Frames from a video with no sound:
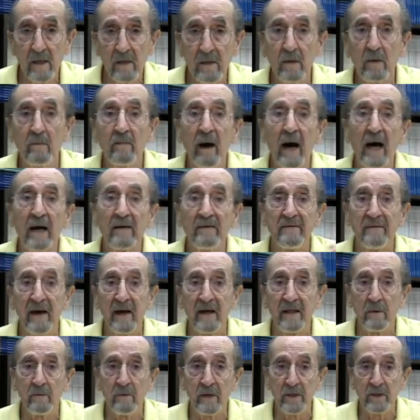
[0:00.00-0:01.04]
to modify
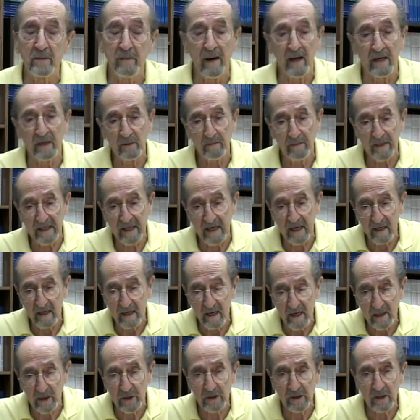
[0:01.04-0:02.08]
the response. But the
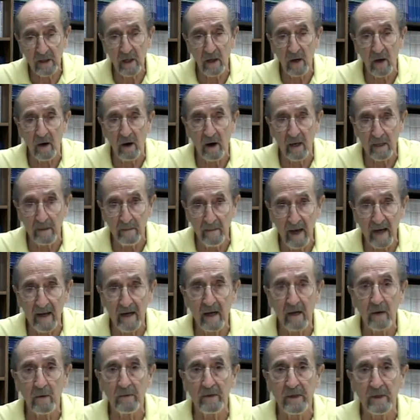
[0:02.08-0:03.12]
initial
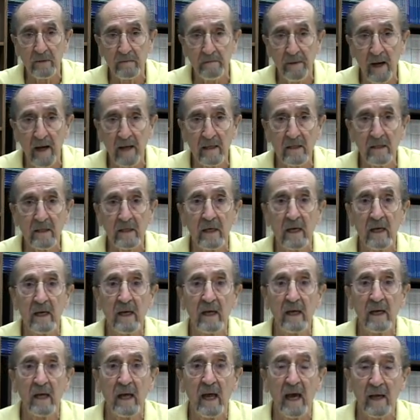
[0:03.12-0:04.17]
automatic response
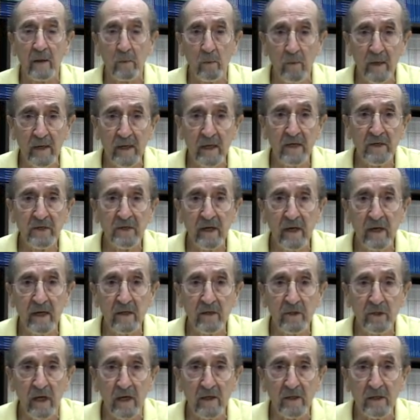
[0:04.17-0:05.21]
at witnessing an
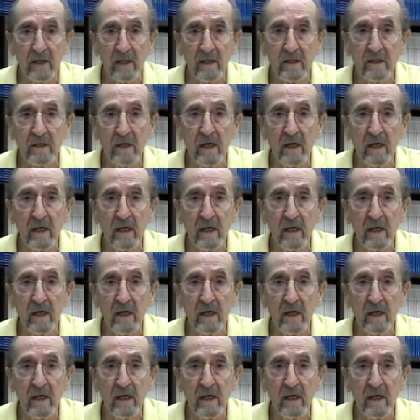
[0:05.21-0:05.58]
injustice